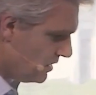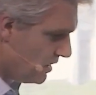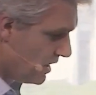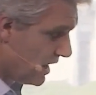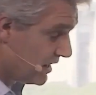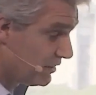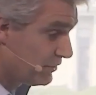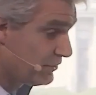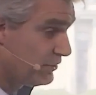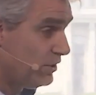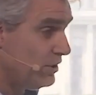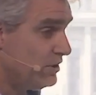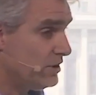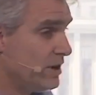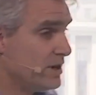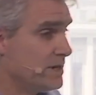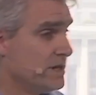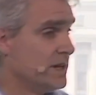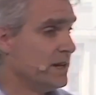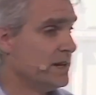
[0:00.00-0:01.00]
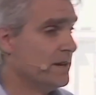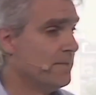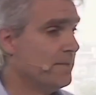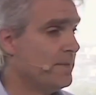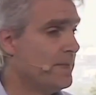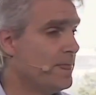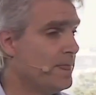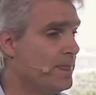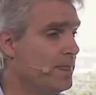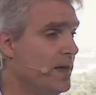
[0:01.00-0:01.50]
And a third idea
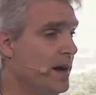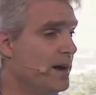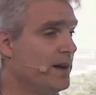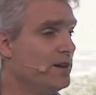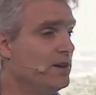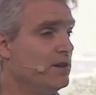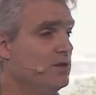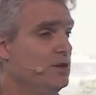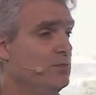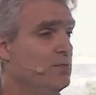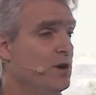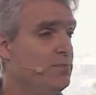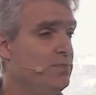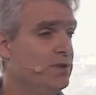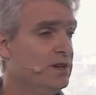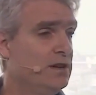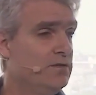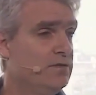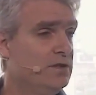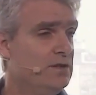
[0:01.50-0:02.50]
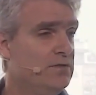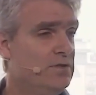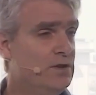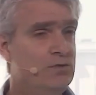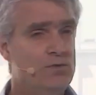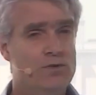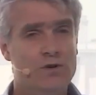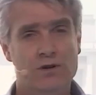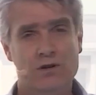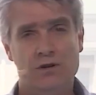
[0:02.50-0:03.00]
that you might be given if
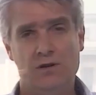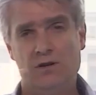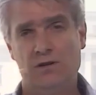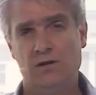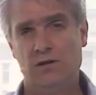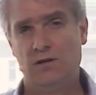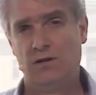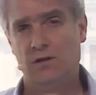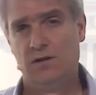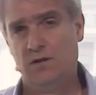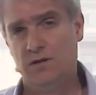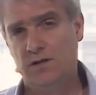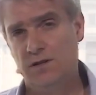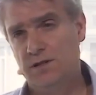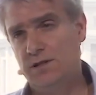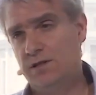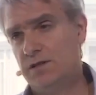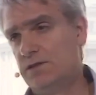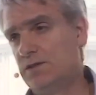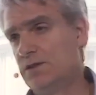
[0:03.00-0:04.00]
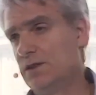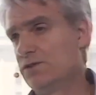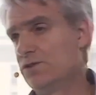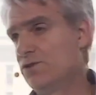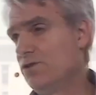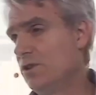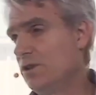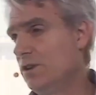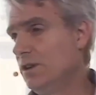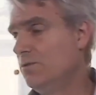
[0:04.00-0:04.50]
you were
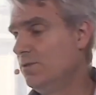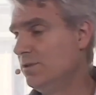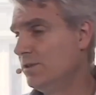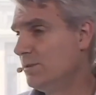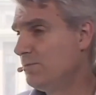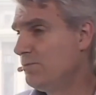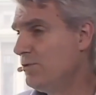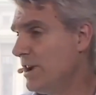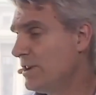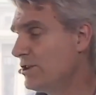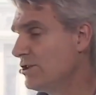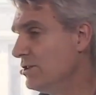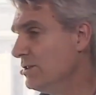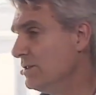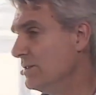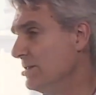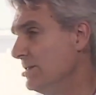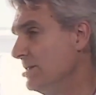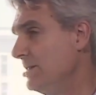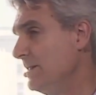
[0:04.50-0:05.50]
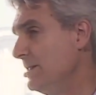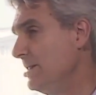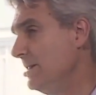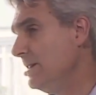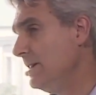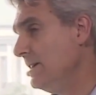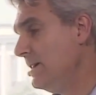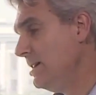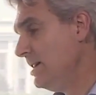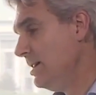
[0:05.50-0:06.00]
struggling with depression
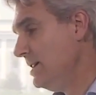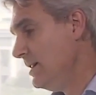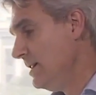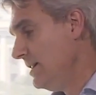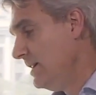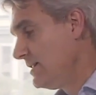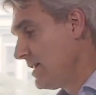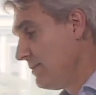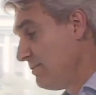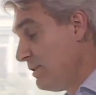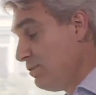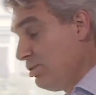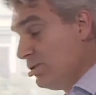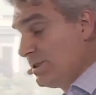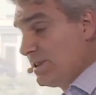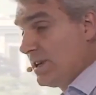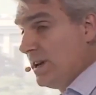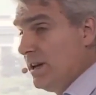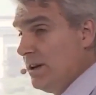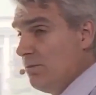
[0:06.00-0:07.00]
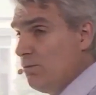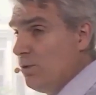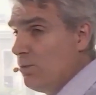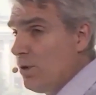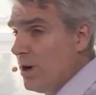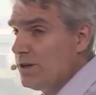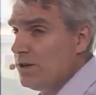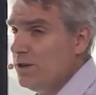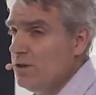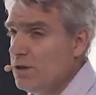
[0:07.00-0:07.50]
is that people say, well,
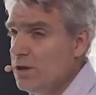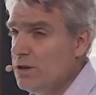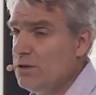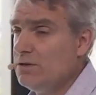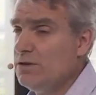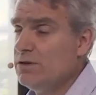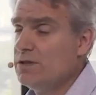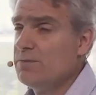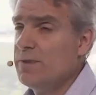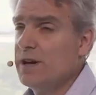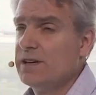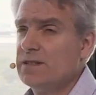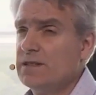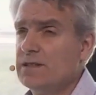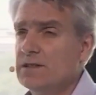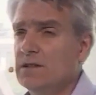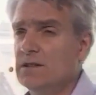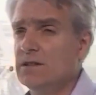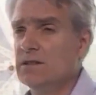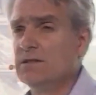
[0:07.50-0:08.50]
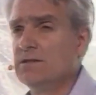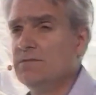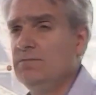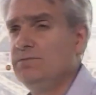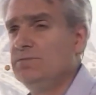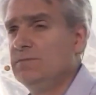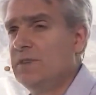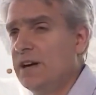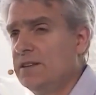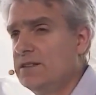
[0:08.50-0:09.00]
why don't you go and do some exercise?
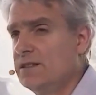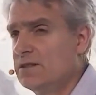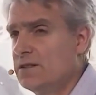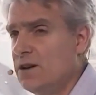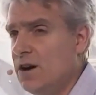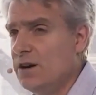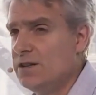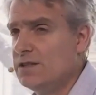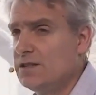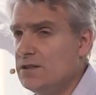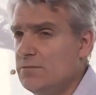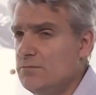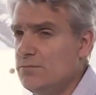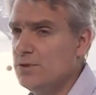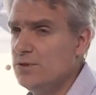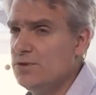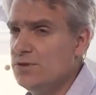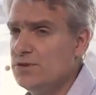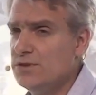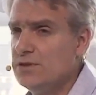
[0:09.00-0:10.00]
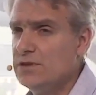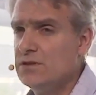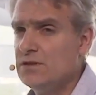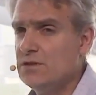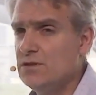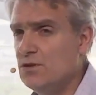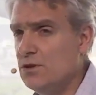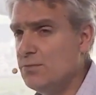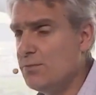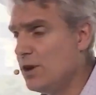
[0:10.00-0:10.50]
Exercise can boost
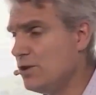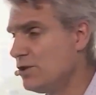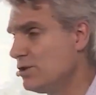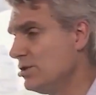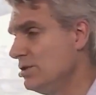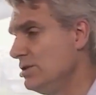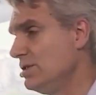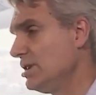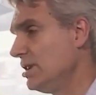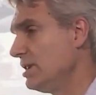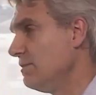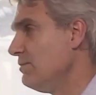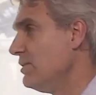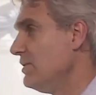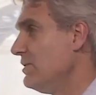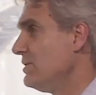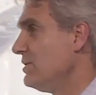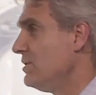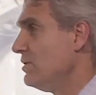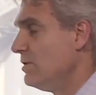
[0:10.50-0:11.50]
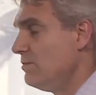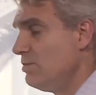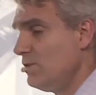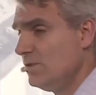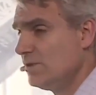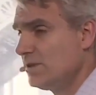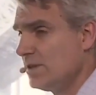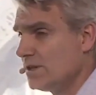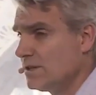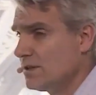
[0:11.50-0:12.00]
your emotions, it can boost your
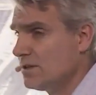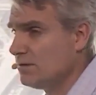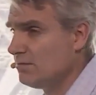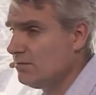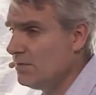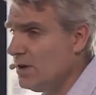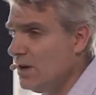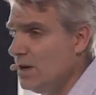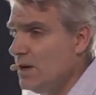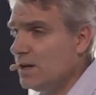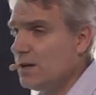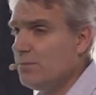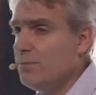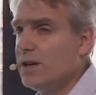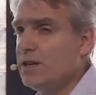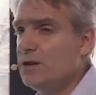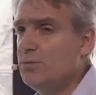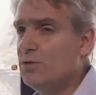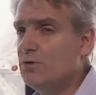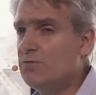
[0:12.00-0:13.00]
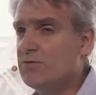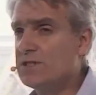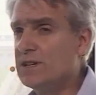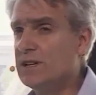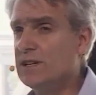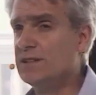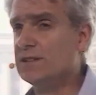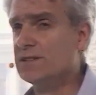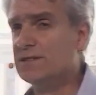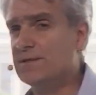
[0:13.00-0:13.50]
immune system, it can make you more
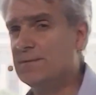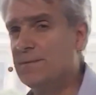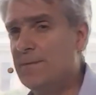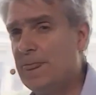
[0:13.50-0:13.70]
resilient.